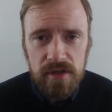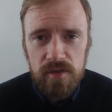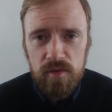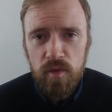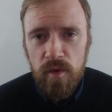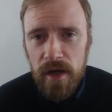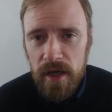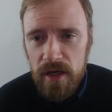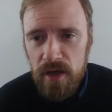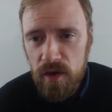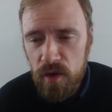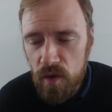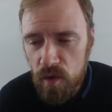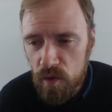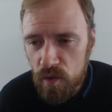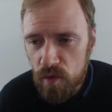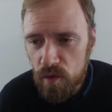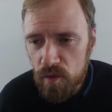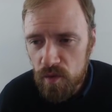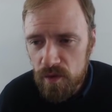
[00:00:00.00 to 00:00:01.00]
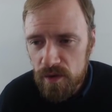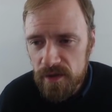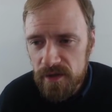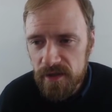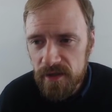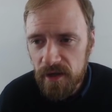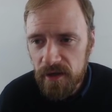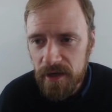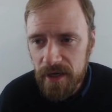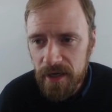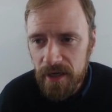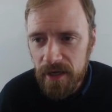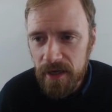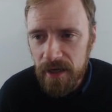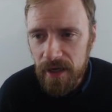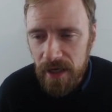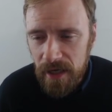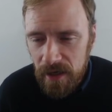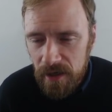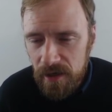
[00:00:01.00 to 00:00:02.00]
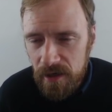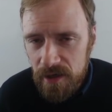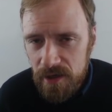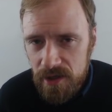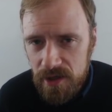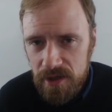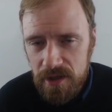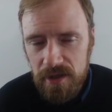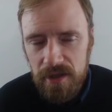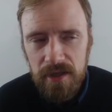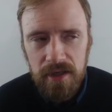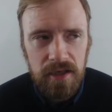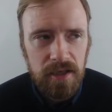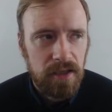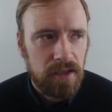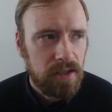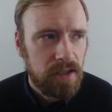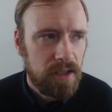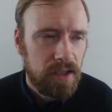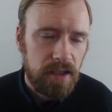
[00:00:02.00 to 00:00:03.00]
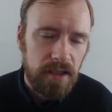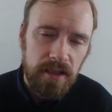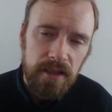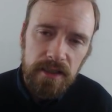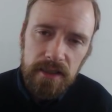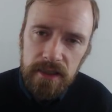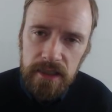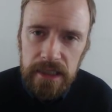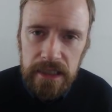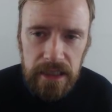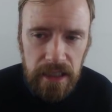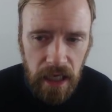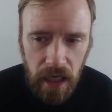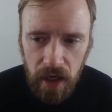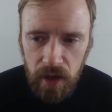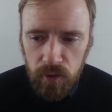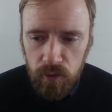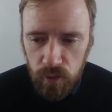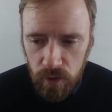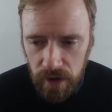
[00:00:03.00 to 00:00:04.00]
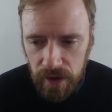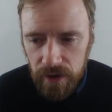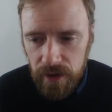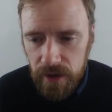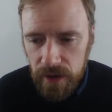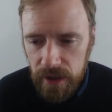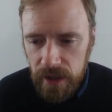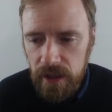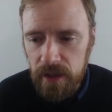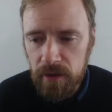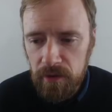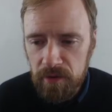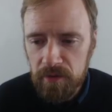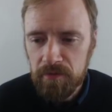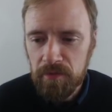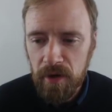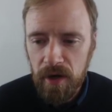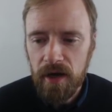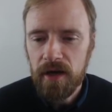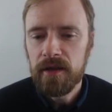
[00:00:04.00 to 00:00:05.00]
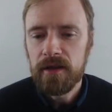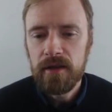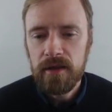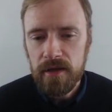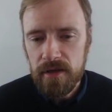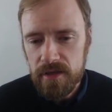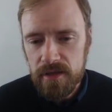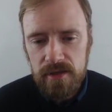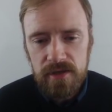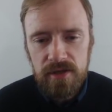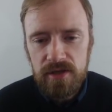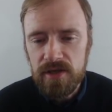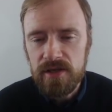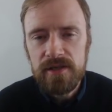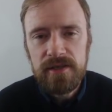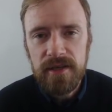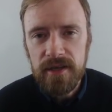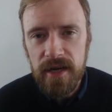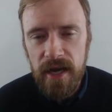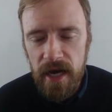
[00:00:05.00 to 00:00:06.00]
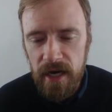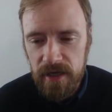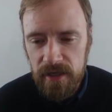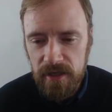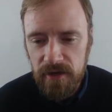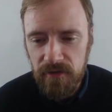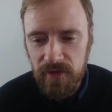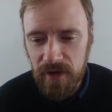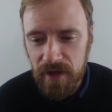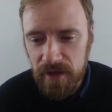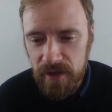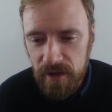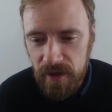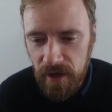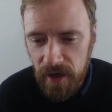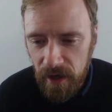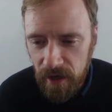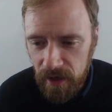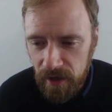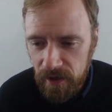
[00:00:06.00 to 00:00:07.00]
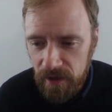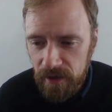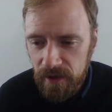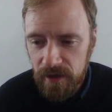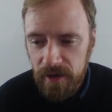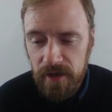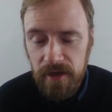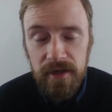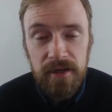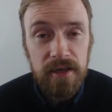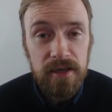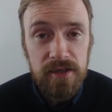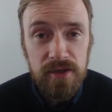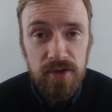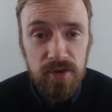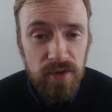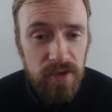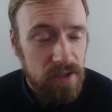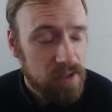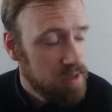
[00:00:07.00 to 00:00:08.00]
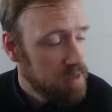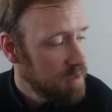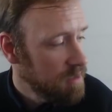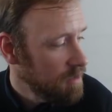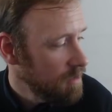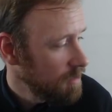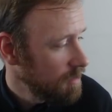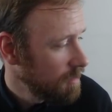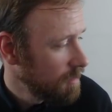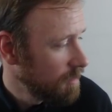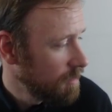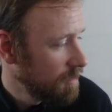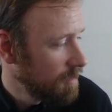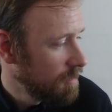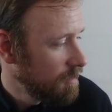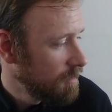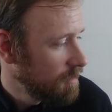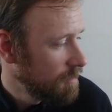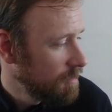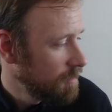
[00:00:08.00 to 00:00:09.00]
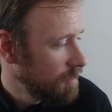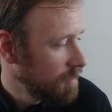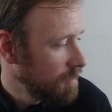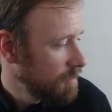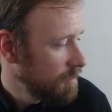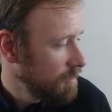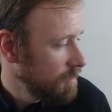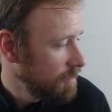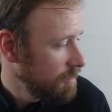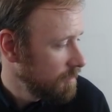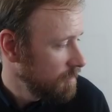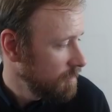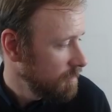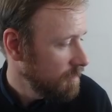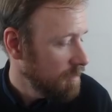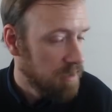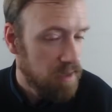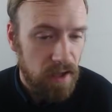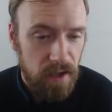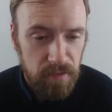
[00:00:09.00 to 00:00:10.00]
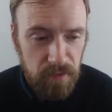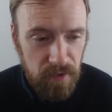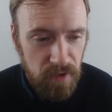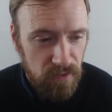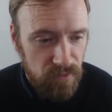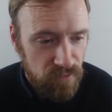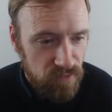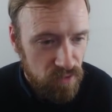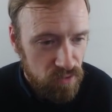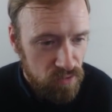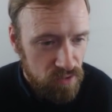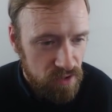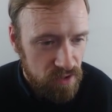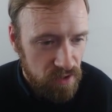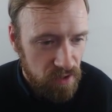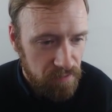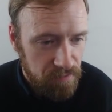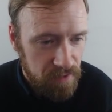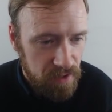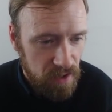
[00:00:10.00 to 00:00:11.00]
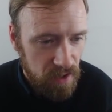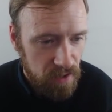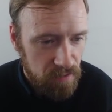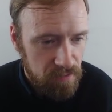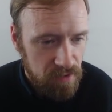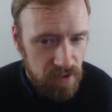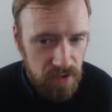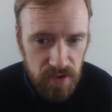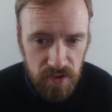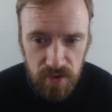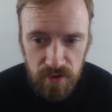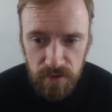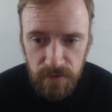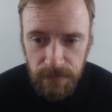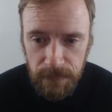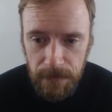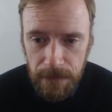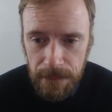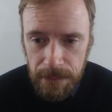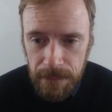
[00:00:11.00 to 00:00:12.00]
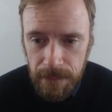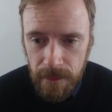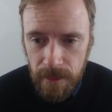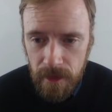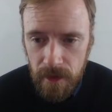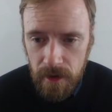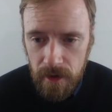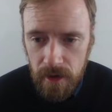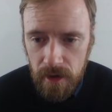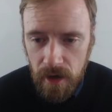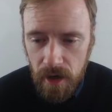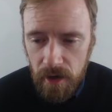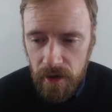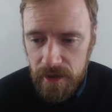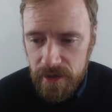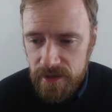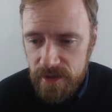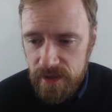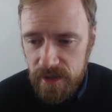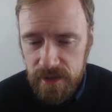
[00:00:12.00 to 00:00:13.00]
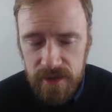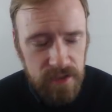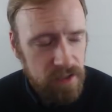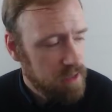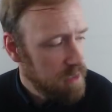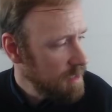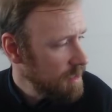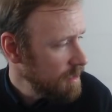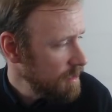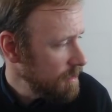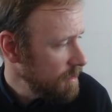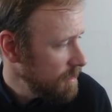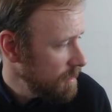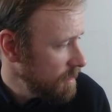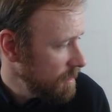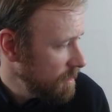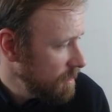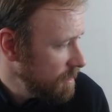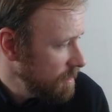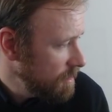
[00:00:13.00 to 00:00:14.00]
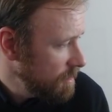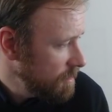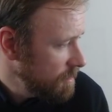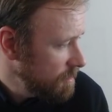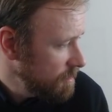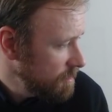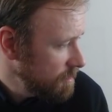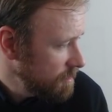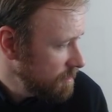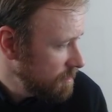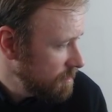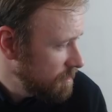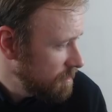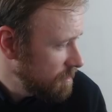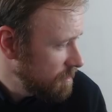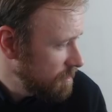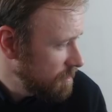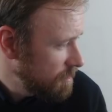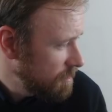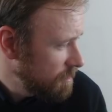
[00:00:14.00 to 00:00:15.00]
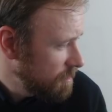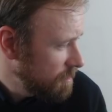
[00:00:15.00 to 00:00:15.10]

when you study English? Not really, but this is just an activity today, and as you can see, I'm confused sometimes too. All right, 16 is